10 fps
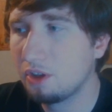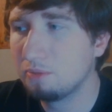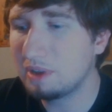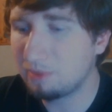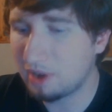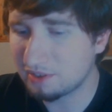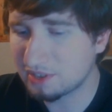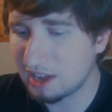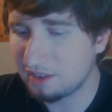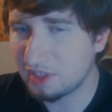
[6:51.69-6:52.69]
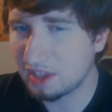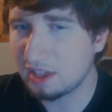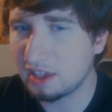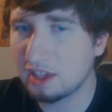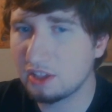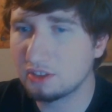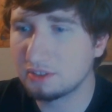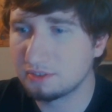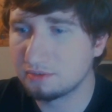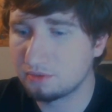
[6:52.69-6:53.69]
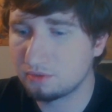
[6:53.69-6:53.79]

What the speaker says: But what I was kind of thinking is